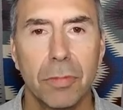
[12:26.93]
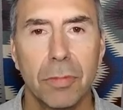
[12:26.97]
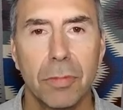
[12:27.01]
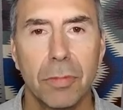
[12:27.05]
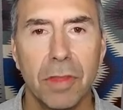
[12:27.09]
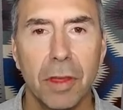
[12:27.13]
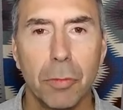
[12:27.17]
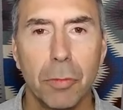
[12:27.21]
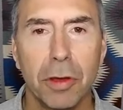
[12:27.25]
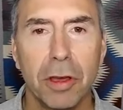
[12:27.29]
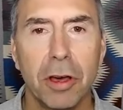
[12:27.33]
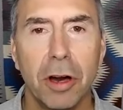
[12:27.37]

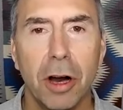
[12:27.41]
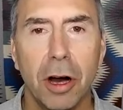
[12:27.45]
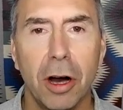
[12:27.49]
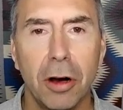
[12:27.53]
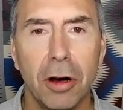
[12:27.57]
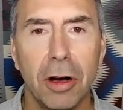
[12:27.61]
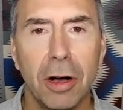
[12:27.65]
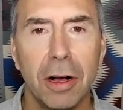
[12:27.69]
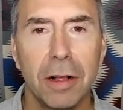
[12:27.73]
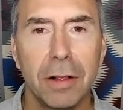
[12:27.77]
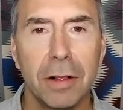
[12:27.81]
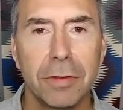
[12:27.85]
that we
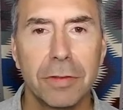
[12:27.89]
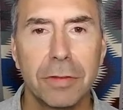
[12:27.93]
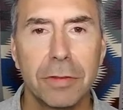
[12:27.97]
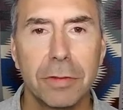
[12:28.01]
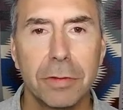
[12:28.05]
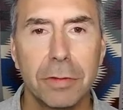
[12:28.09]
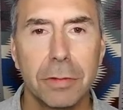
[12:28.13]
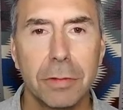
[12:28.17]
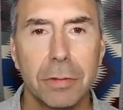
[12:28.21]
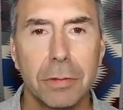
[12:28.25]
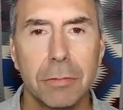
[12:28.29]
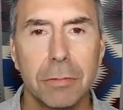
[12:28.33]
call
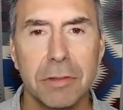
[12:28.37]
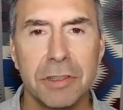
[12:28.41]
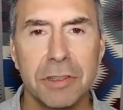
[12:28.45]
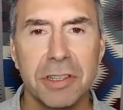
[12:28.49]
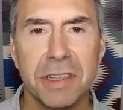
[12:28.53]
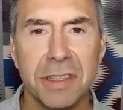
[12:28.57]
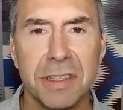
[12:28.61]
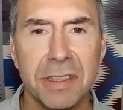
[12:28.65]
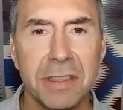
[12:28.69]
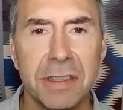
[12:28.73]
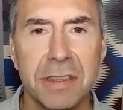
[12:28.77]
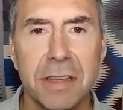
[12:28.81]
us, which
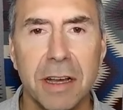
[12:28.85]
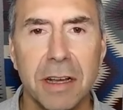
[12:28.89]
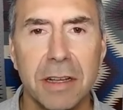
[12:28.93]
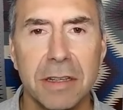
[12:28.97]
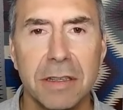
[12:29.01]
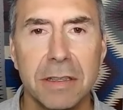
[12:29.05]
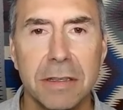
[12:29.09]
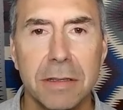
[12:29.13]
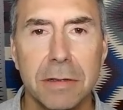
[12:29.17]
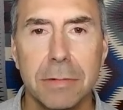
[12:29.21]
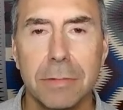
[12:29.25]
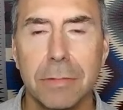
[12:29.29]
isn't
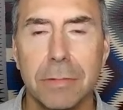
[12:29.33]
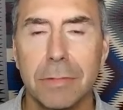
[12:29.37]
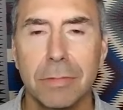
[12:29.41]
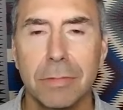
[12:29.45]
us.